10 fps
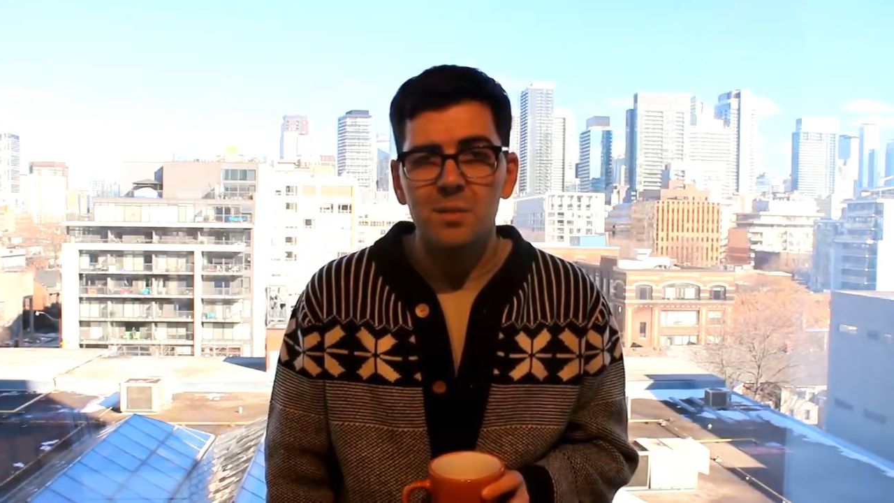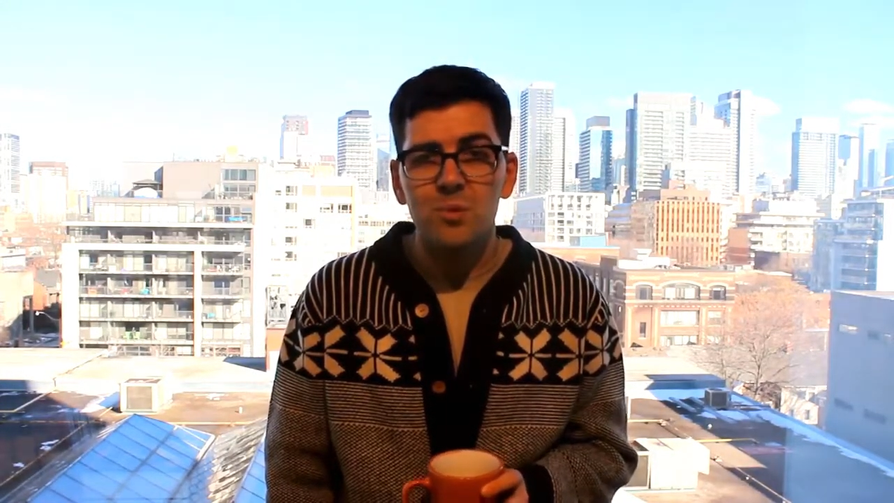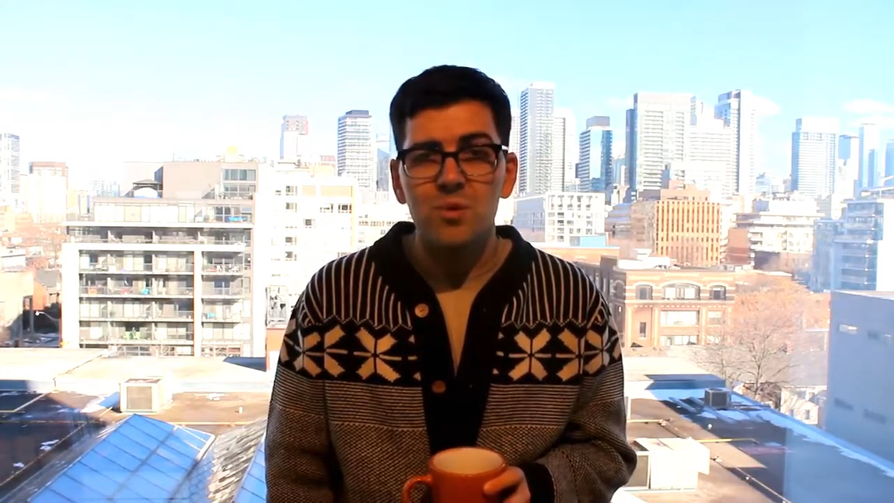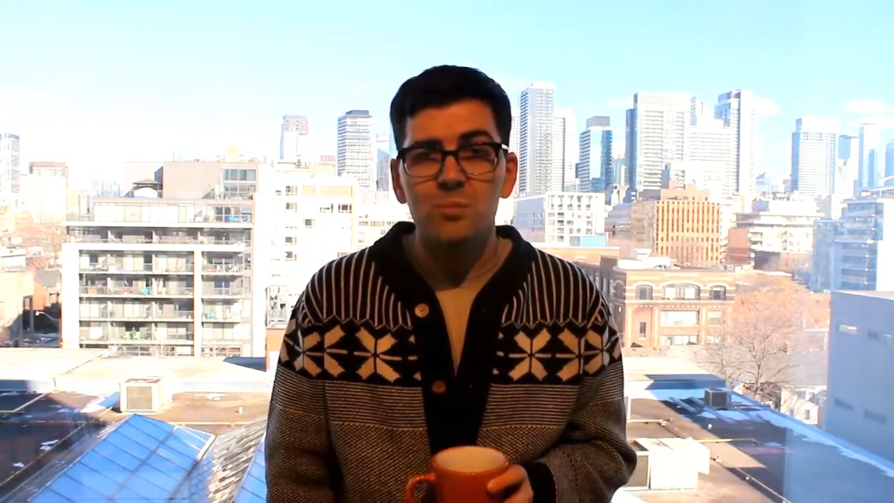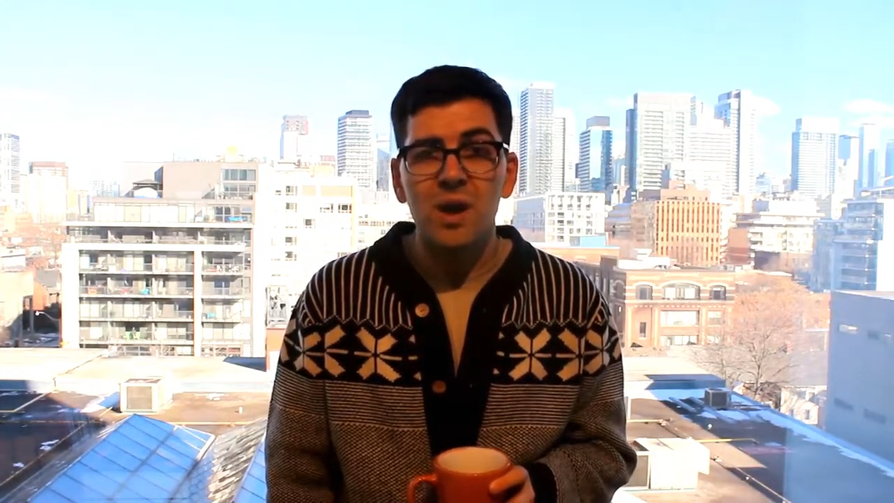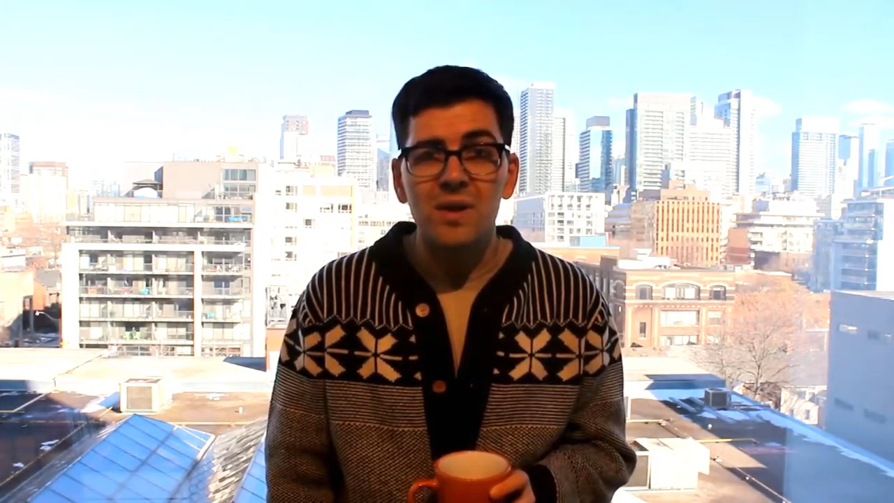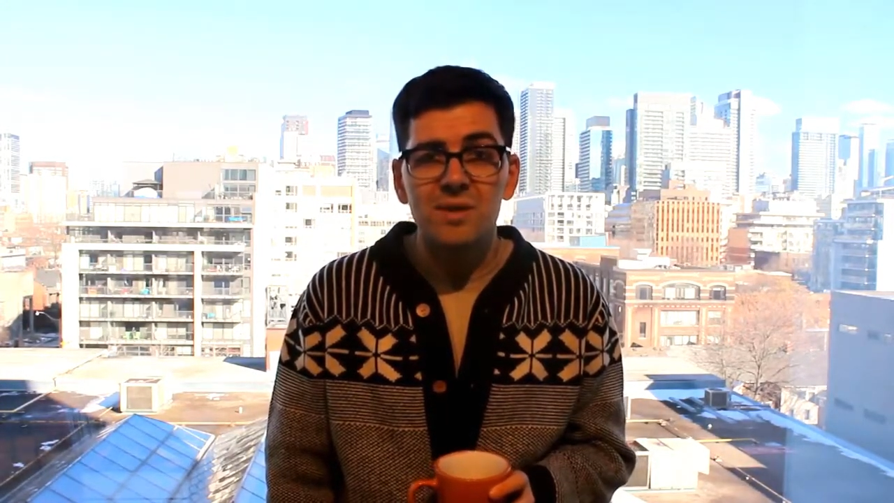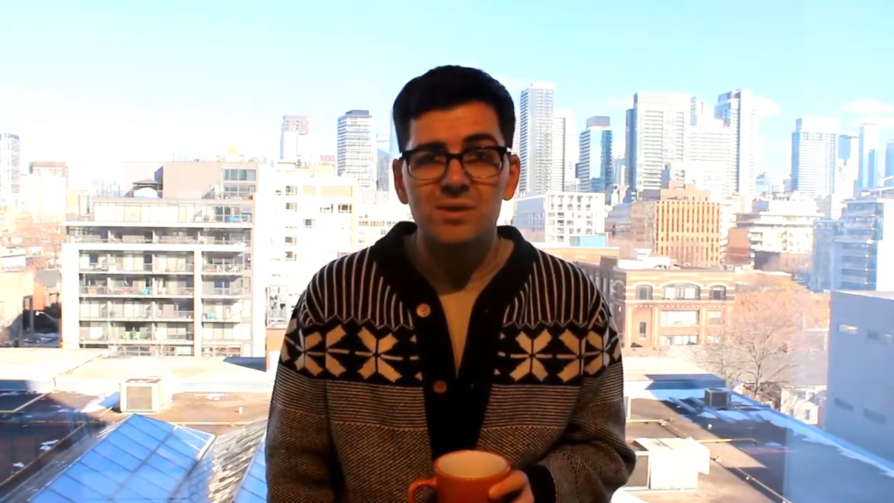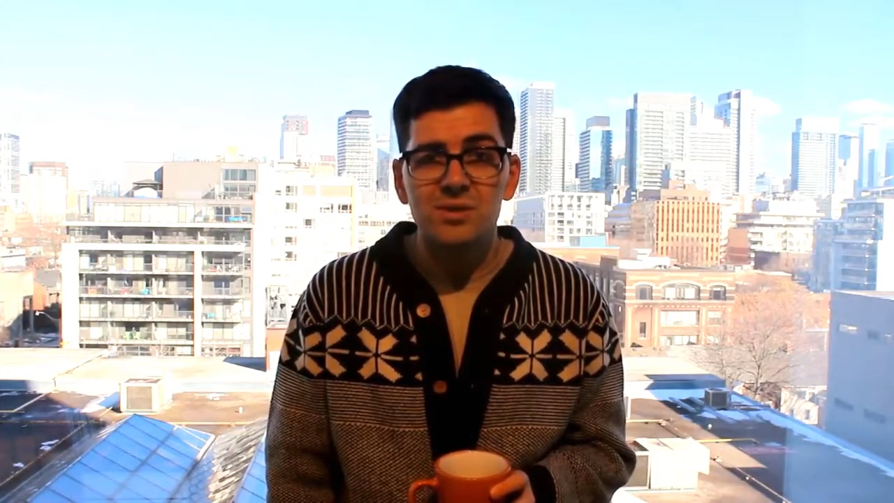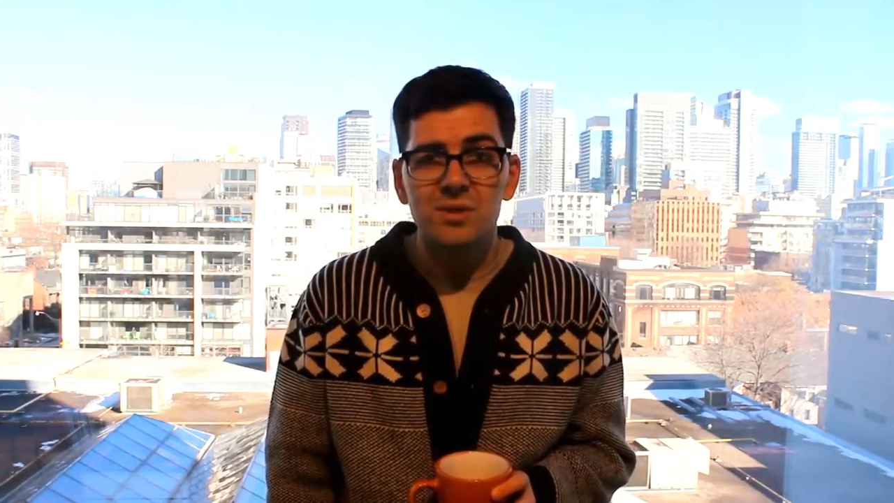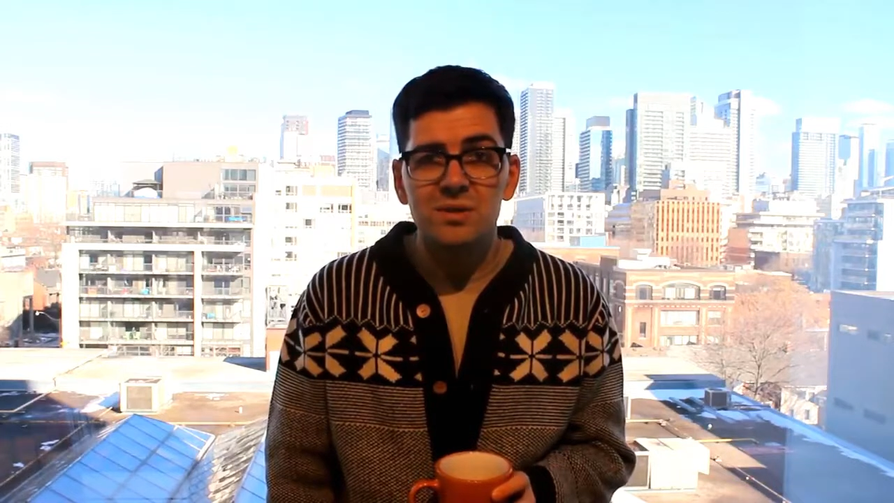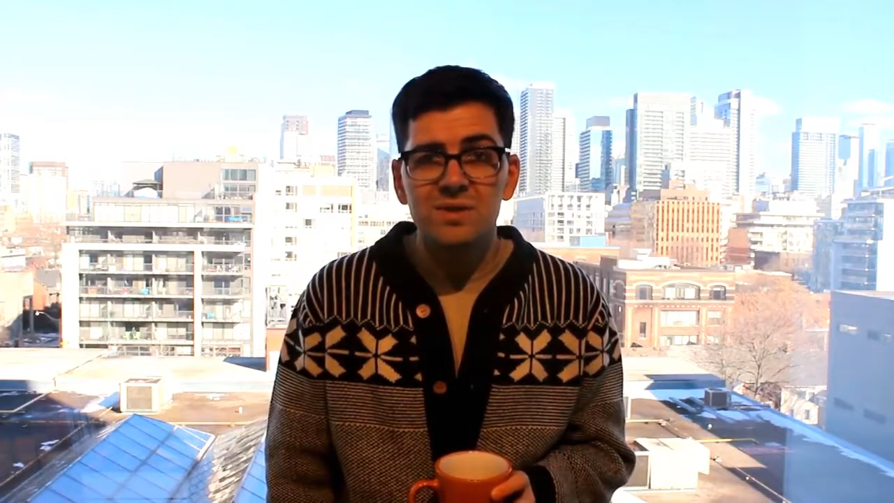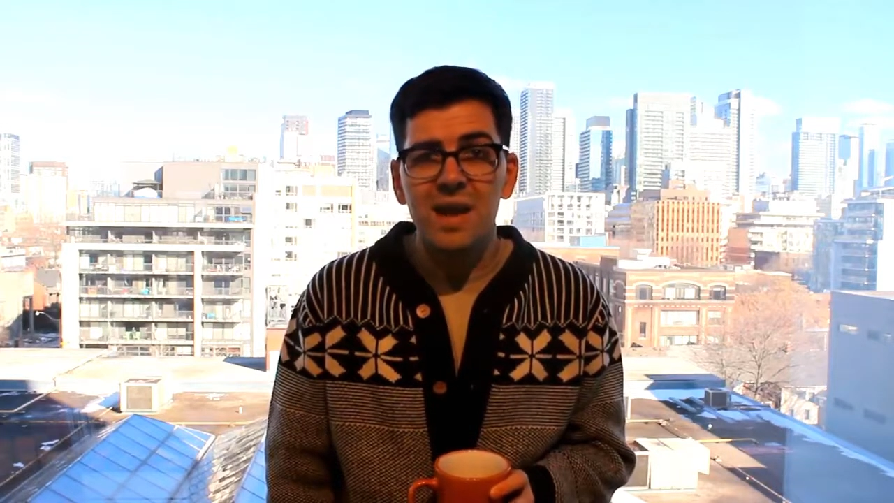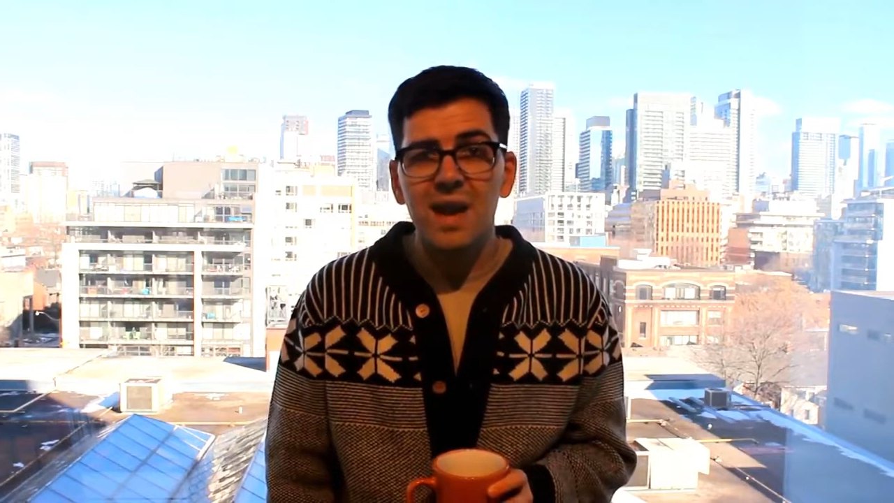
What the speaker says: Both private insurers